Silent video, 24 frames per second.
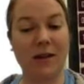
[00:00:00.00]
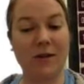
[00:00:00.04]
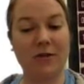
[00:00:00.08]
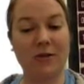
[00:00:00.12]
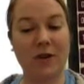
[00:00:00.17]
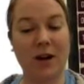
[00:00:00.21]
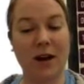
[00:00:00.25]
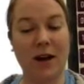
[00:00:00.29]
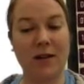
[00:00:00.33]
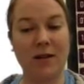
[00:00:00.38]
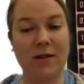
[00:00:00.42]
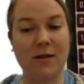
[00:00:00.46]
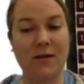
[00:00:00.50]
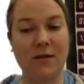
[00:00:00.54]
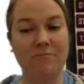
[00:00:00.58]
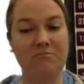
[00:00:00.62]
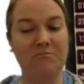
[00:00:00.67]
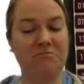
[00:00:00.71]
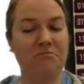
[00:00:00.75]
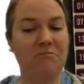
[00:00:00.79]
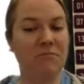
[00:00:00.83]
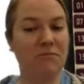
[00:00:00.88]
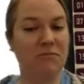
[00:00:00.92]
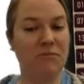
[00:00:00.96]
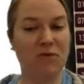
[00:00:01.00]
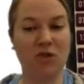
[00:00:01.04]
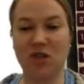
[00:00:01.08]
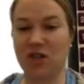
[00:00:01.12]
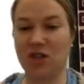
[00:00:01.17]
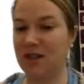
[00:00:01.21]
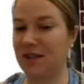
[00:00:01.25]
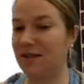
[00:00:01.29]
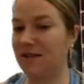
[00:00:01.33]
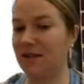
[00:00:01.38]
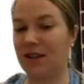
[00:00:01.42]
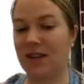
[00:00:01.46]
triangle, and
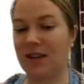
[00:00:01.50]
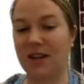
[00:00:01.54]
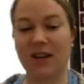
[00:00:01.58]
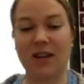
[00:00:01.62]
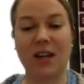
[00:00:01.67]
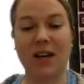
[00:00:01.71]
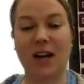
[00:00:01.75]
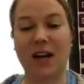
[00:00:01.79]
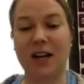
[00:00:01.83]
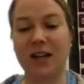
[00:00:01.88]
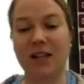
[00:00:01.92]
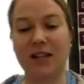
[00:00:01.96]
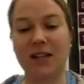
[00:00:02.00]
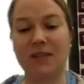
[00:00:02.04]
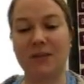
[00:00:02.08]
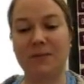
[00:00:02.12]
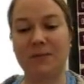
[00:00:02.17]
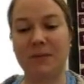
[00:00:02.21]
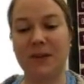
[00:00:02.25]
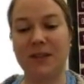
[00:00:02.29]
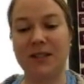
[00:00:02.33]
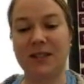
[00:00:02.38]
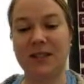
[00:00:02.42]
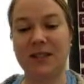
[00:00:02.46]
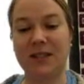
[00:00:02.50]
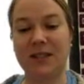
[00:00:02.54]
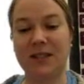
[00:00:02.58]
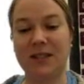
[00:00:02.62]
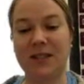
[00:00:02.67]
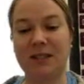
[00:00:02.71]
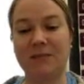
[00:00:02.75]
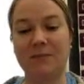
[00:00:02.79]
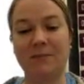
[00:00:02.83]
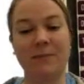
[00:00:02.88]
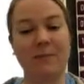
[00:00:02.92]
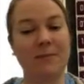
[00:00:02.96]
just cut it into
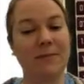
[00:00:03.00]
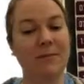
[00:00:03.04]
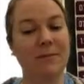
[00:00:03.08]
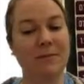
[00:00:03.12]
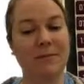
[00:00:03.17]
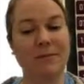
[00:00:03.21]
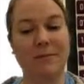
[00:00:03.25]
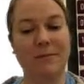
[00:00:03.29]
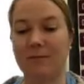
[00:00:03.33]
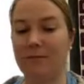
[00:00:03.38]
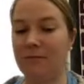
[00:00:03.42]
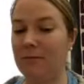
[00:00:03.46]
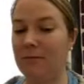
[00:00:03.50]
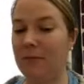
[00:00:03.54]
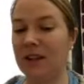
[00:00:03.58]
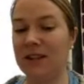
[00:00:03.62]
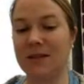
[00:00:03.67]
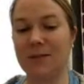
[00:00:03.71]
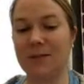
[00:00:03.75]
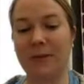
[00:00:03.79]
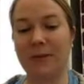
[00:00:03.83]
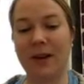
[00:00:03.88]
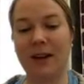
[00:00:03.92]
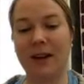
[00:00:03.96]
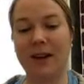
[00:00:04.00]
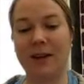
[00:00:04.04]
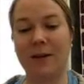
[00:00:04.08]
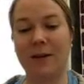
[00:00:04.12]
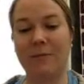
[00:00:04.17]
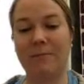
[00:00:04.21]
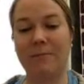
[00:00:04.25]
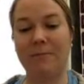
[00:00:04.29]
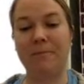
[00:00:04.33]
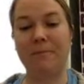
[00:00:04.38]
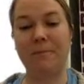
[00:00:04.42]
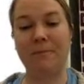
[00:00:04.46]
pieces, multiply it
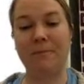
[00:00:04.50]
up,